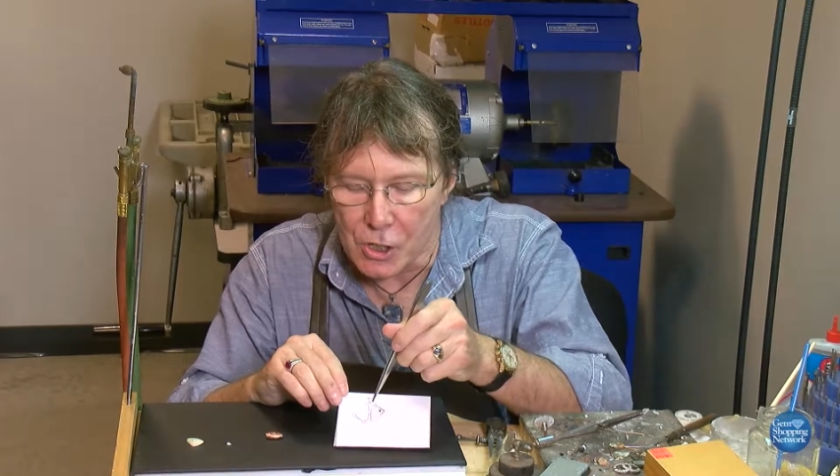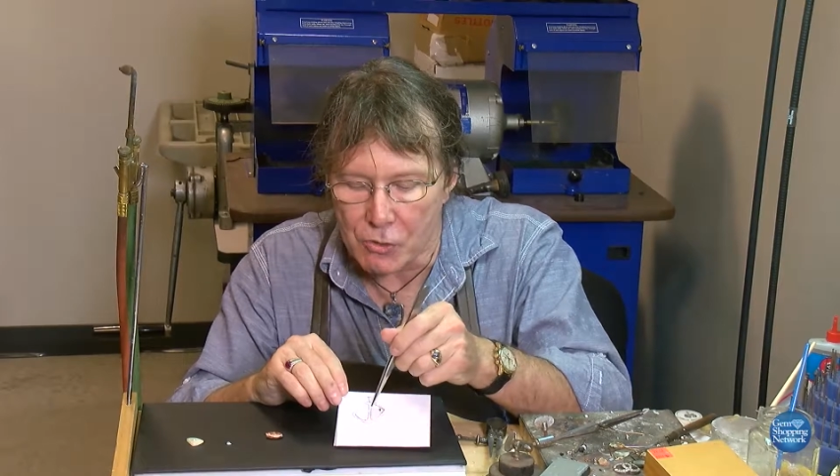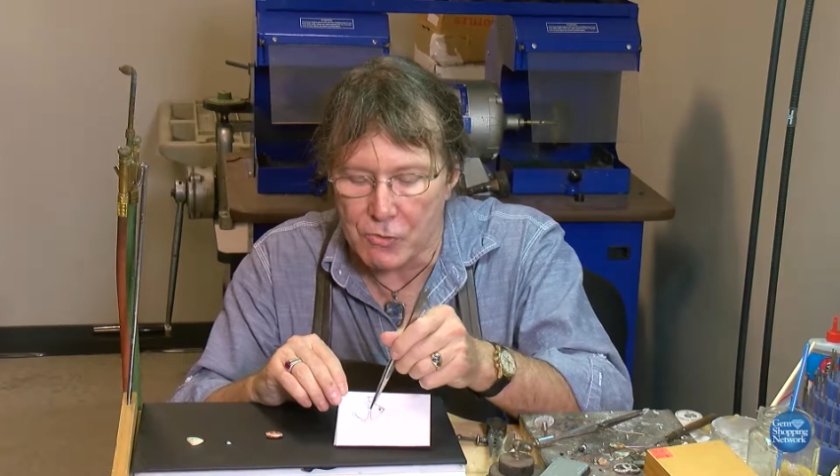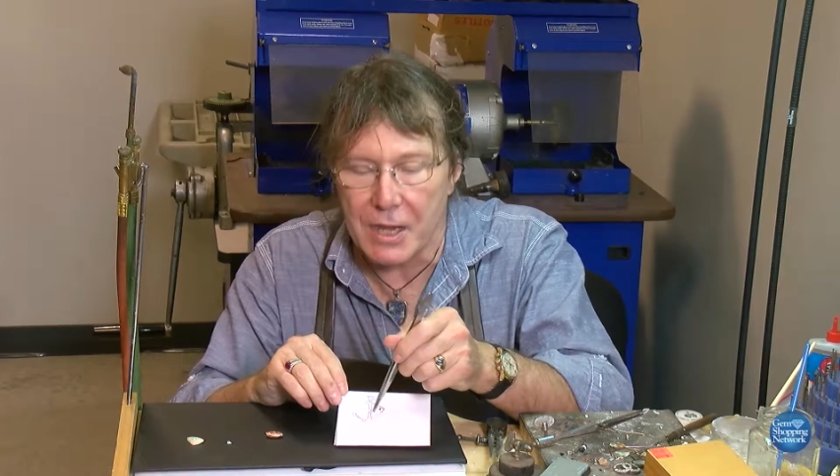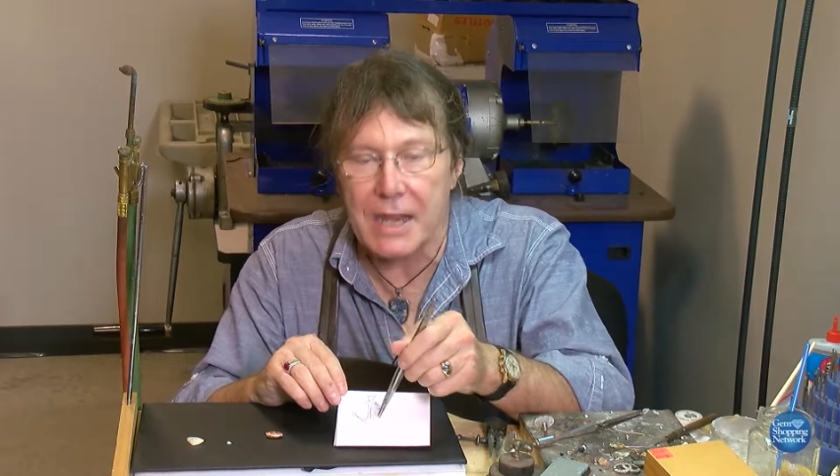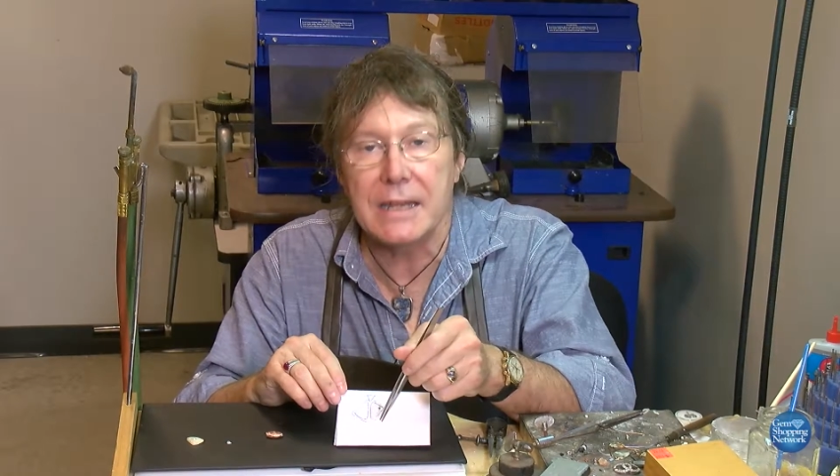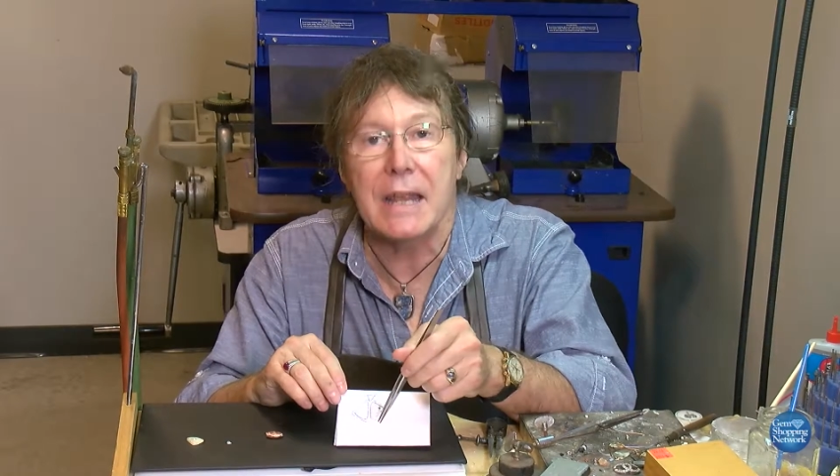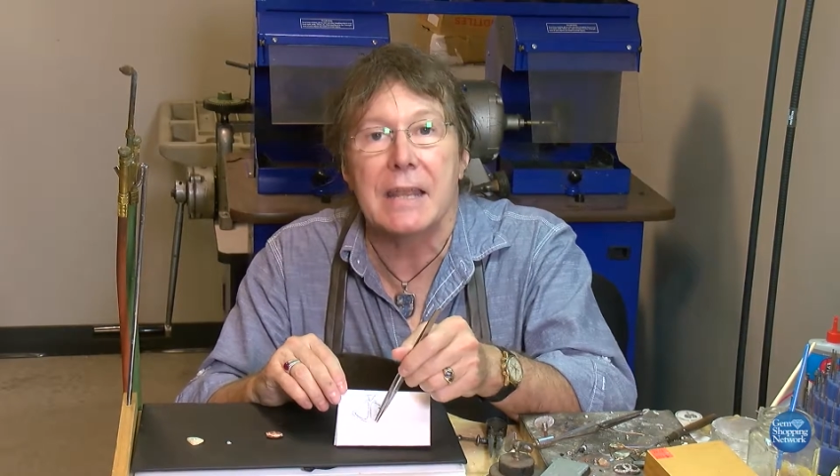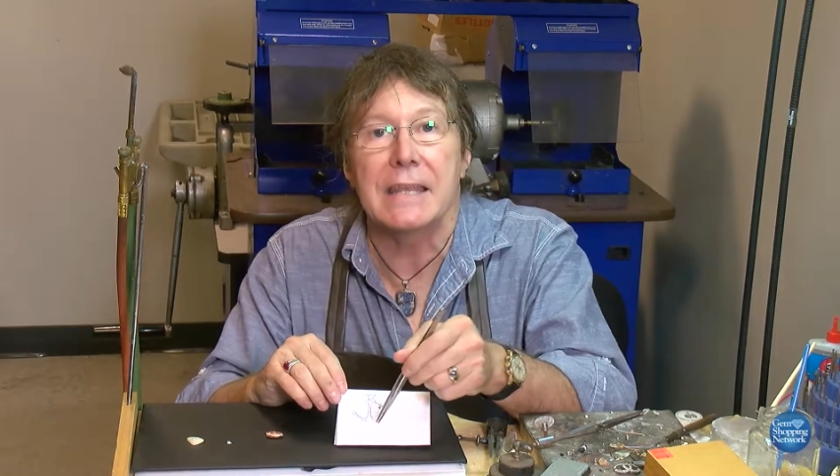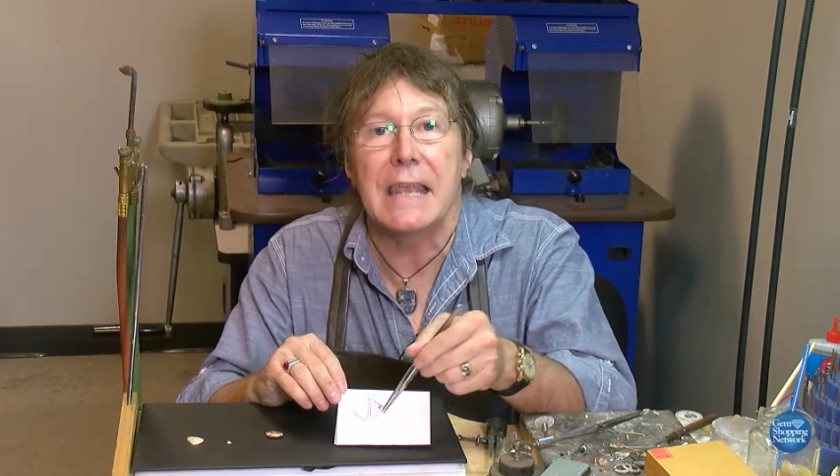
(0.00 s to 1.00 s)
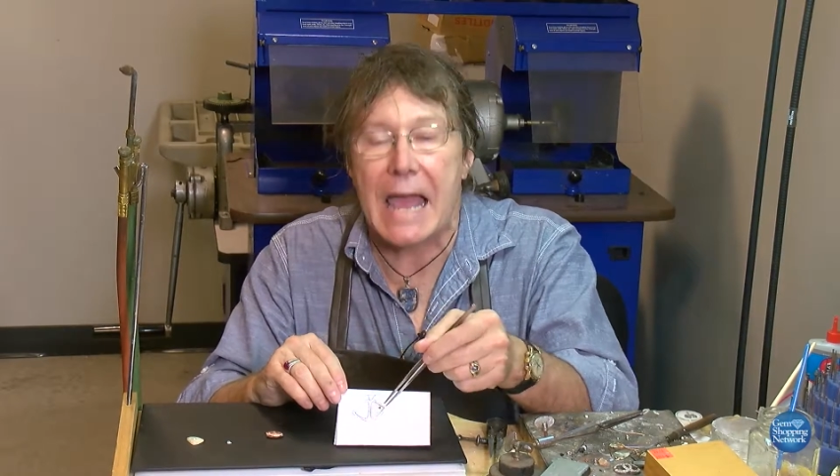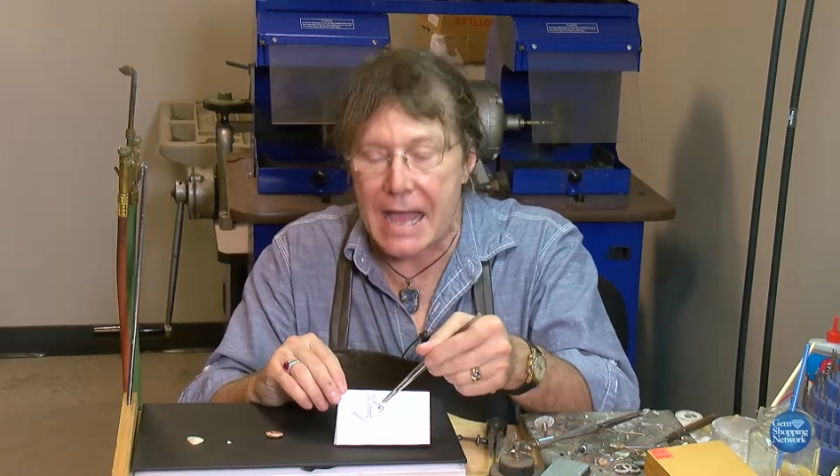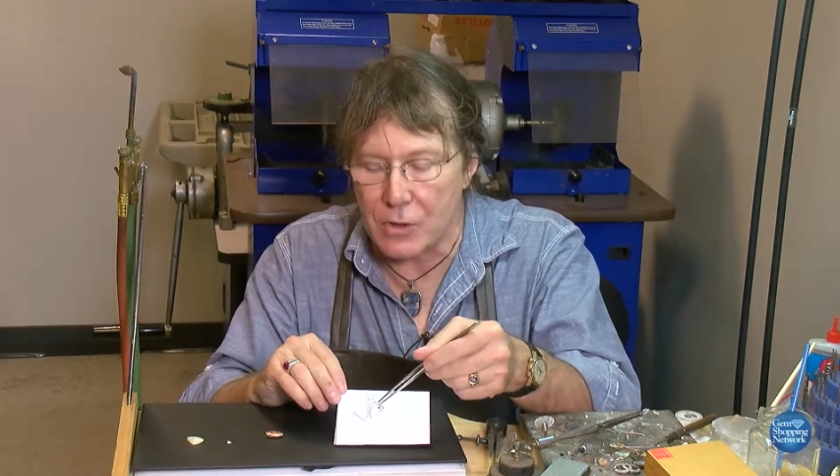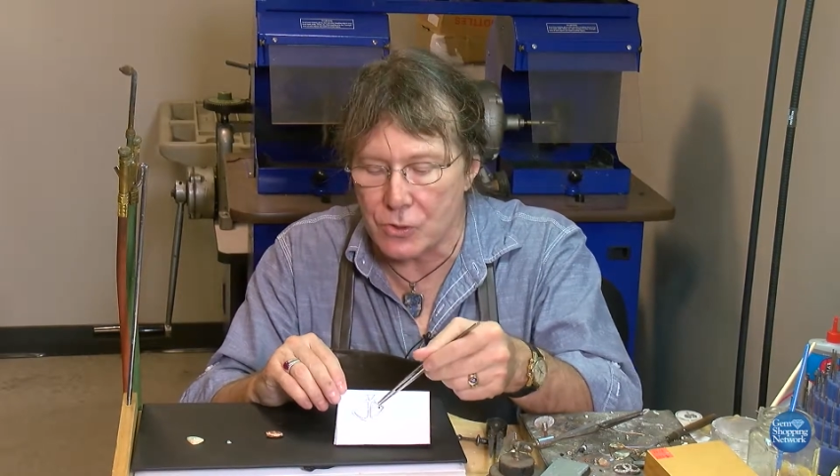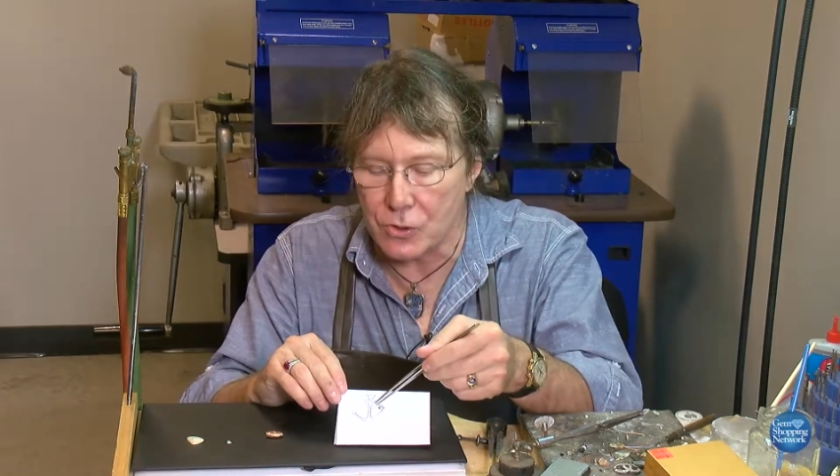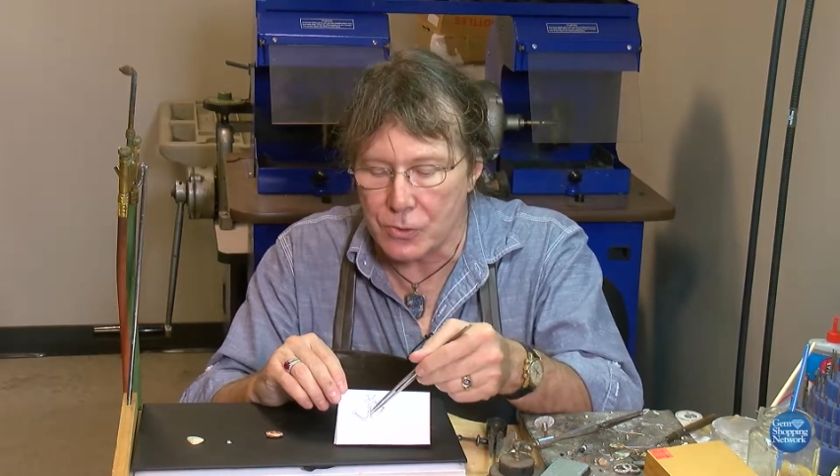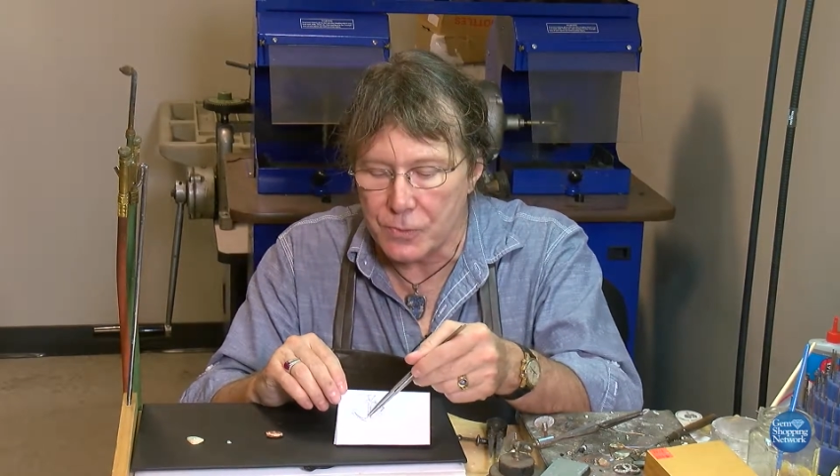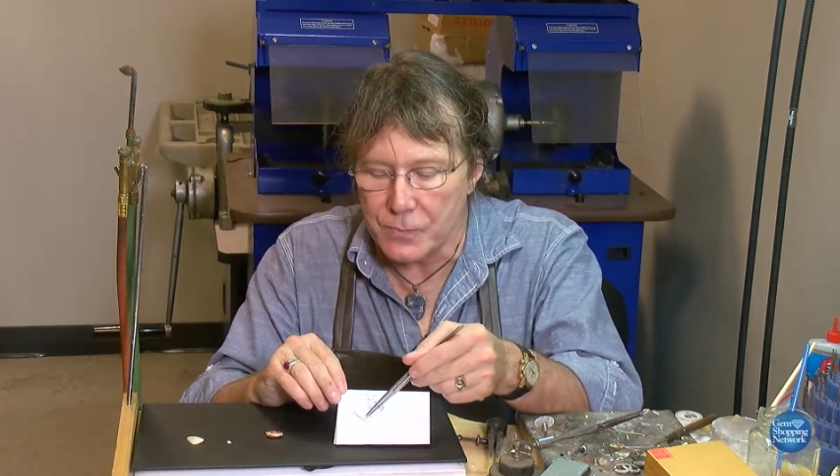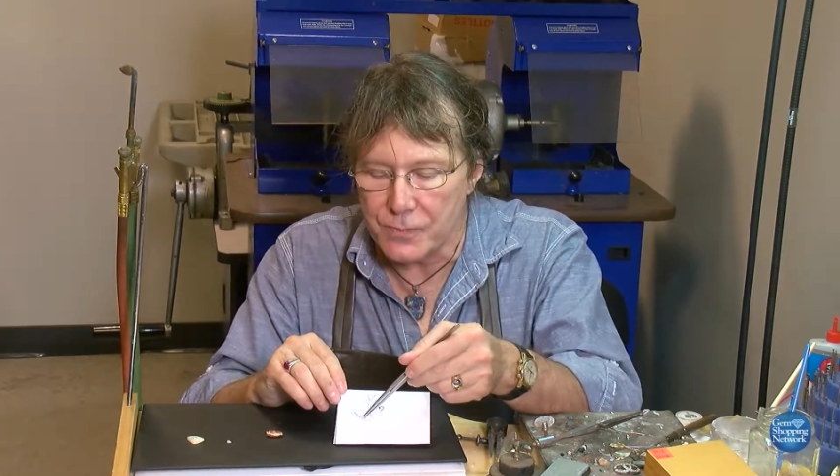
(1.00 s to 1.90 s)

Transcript: create the outer